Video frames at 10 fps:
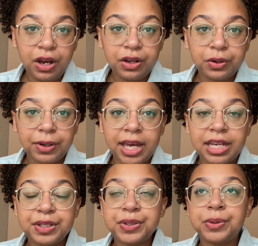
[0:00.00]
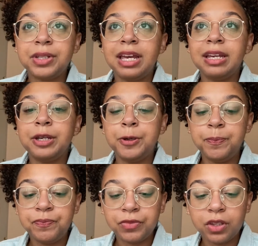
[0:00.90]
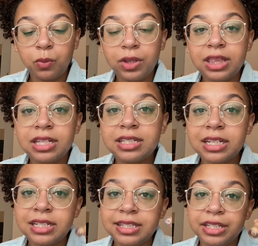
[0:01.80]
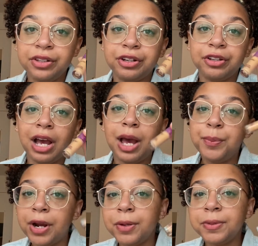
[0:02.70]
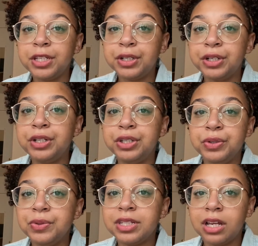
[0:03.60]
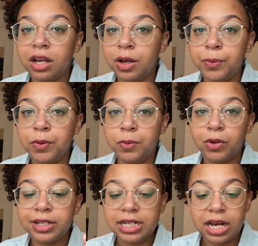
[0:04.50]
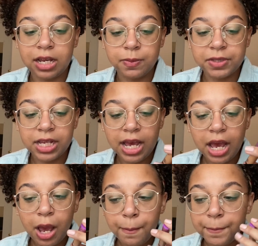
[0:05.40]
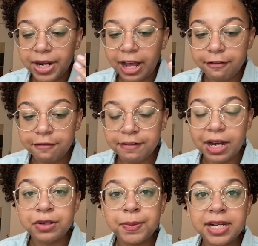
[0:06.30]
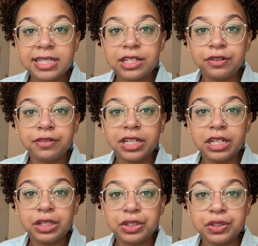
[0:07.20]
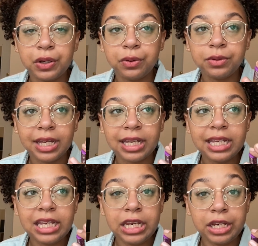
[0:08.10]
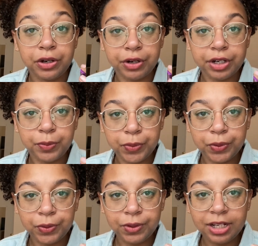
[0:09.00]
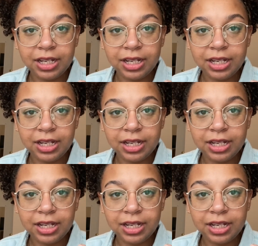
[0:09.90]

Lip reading: Okay, so like with this concealer, I probably could use it a couple more times, but I found myself getting so like irritable